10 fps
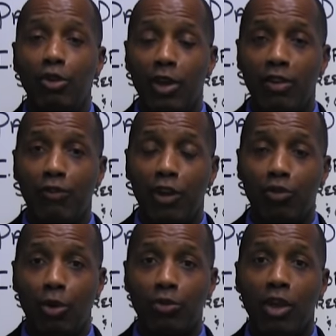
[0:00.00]
two
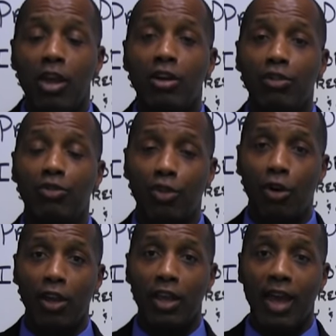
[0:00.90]
individuals
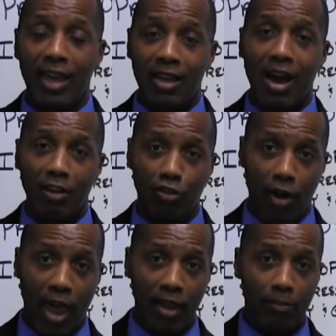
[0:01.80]
concerning a
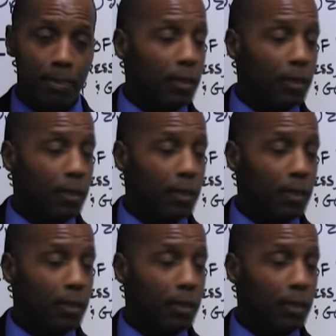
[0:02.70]
contract.